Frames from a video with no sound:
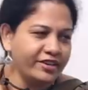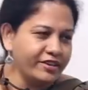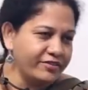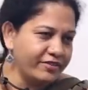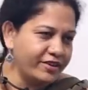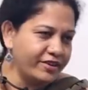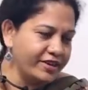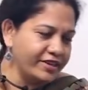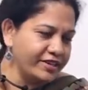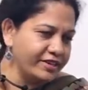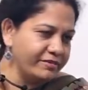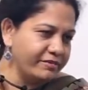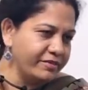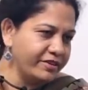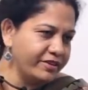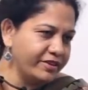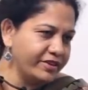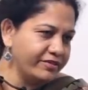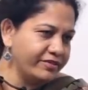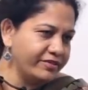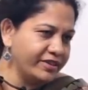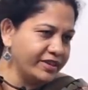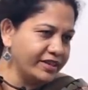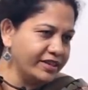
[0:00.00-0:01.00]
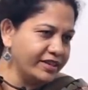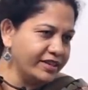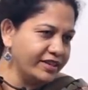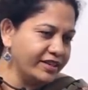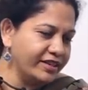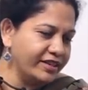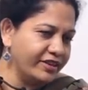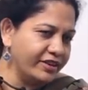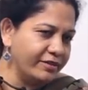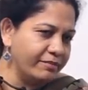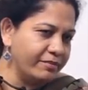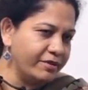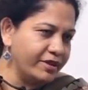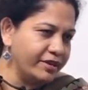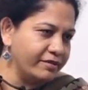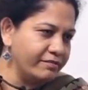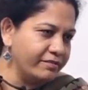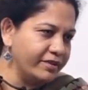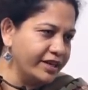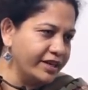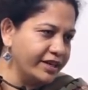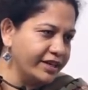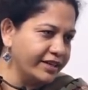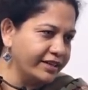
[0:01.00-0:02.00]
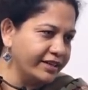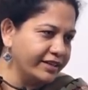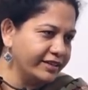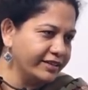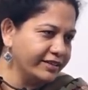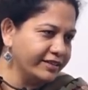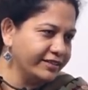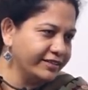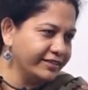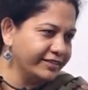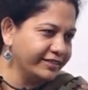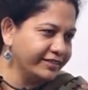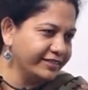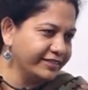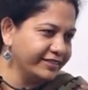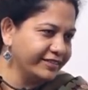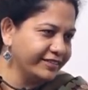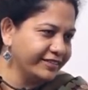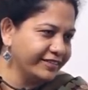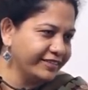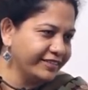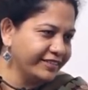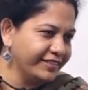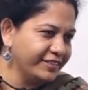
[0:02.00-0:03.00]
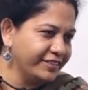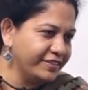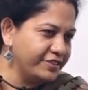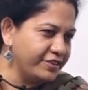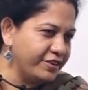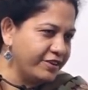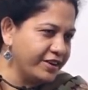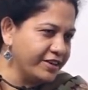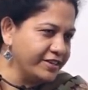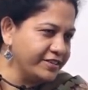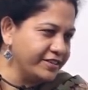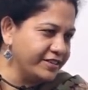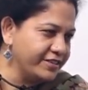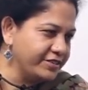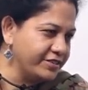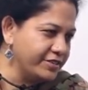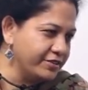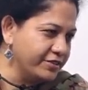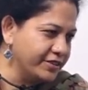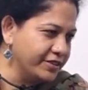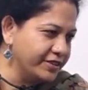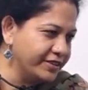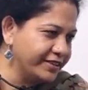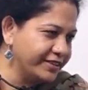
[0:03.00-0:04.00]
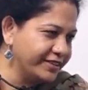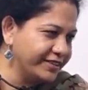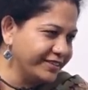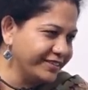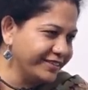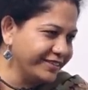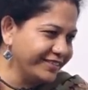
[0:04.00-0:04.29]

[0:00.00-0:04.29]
you want, a beautiful girl or a pot belly? Choice is yours.